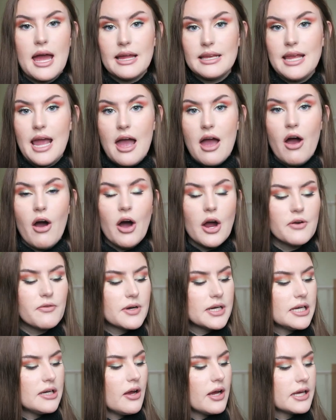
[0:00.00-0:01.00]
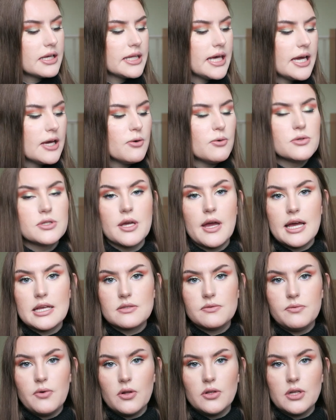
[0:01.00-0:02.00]
And yeah, I really like that. It also
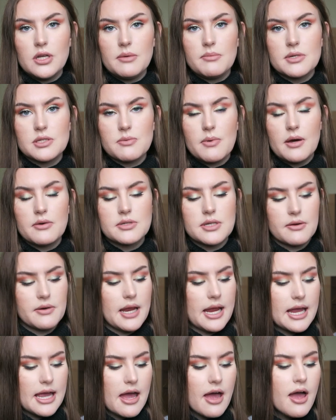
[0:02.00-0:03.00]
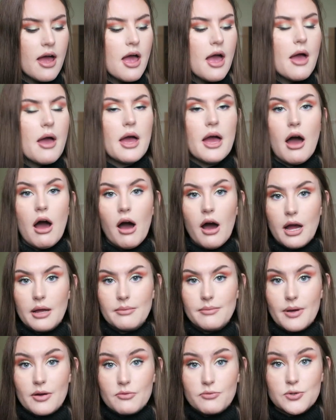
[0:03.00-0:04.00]
has volume as well down here.
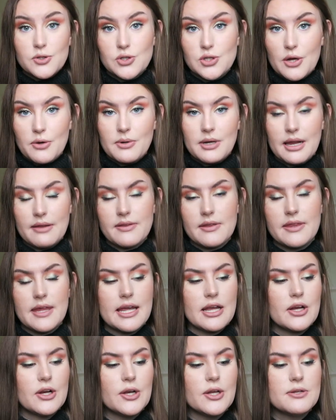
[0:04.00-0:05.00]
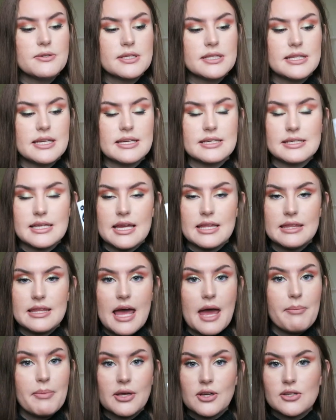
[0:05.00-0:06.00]
I'm so glad that they included this in
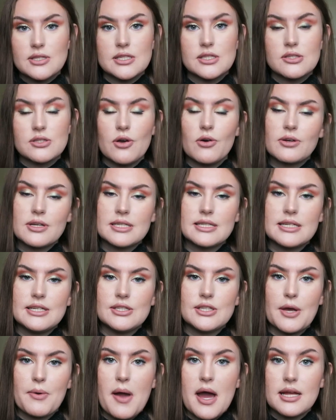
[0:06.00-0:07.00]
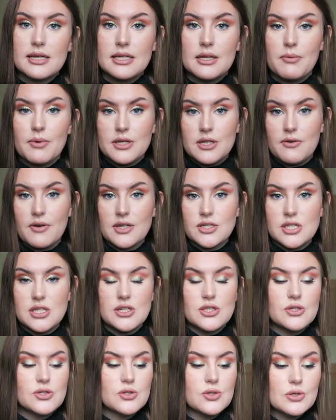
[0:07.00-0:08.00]
there because it's honestly so handy when you're actually
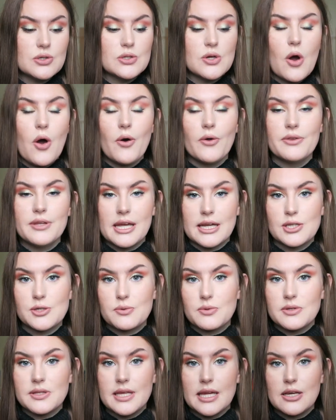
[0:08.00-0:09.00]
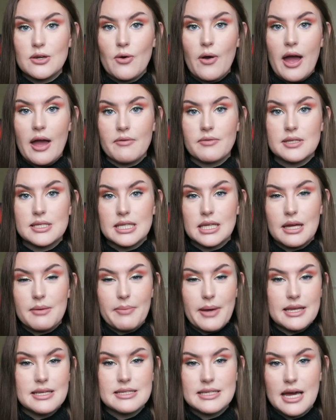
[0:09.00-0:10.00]
stood on the actual thing, not having to like
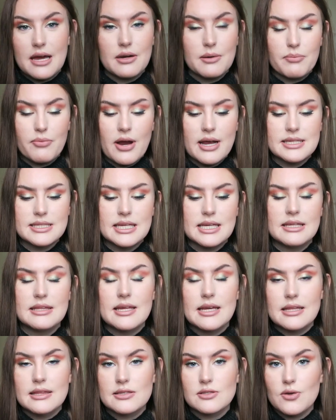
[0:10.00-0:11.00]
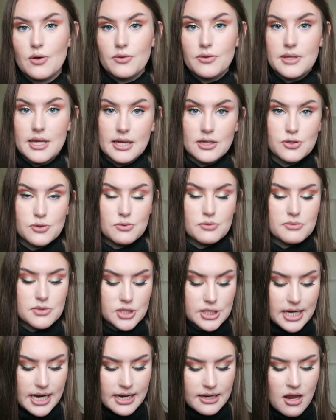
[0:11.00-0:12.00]
bend down and press anything that's on the actual
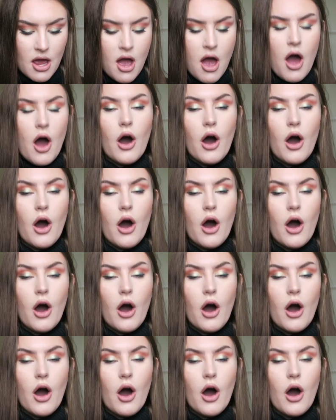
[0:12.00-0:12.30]
machine.